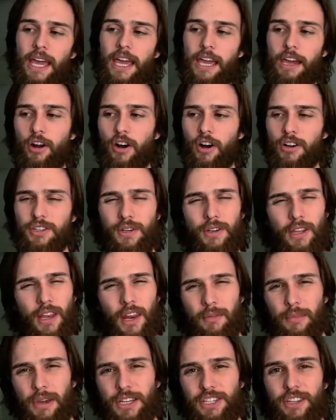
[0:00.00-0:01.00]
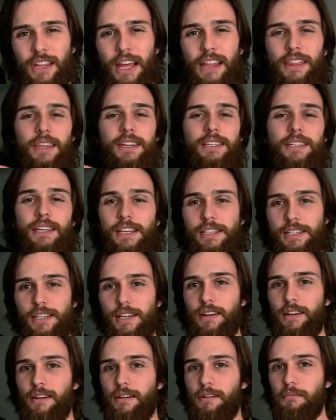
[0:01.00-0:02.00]
And also, did I mention that this
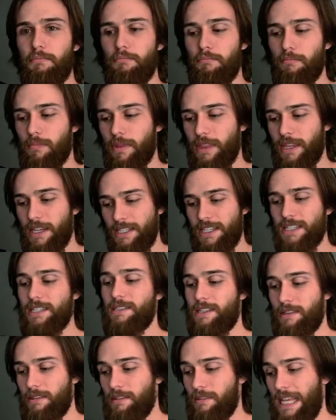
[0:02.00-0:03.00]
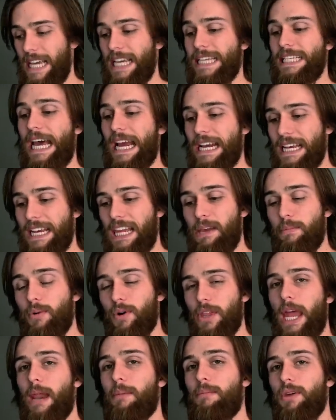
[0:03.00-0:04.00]
is the exact
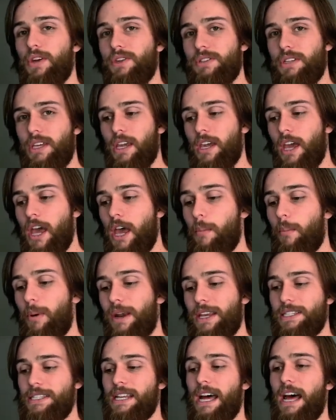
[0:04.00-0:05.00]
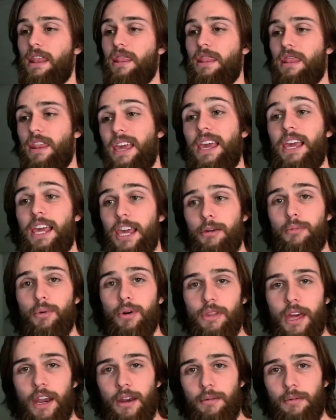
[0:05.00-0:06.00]
keyboard that I'm using, but it's not the
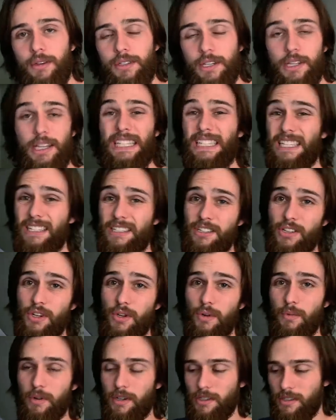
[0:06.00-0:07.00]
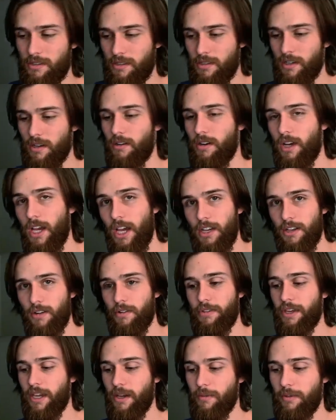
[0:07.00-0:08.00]
keyboard that I'm using. This is a new one. So
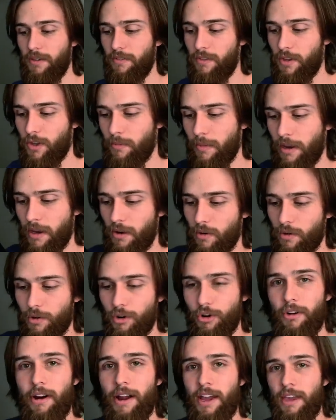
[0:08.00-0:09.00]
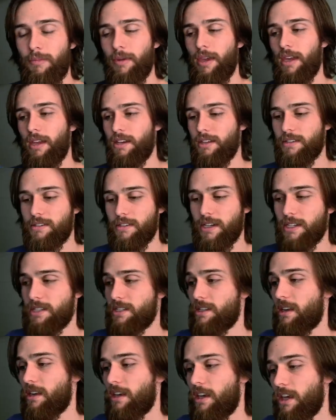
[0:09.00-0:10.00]
don't think I'm giving you my old grimy,
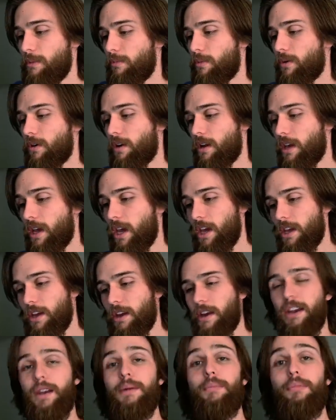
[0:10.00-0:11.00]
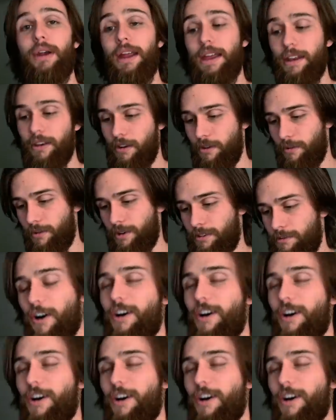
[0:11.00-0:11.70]
disgusting keyboard. You're getting a brand new one.